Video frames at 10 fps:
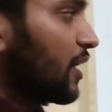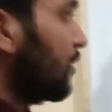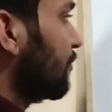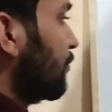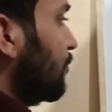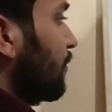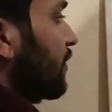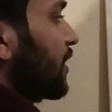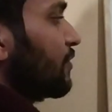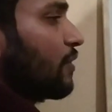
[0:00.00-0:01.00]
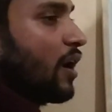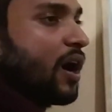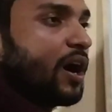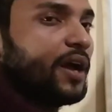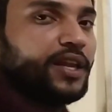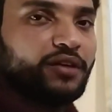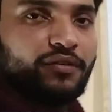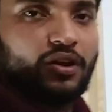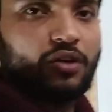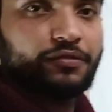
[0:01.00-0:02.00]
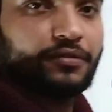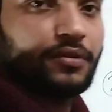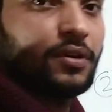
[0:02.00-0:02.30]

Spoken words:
If we will give high level of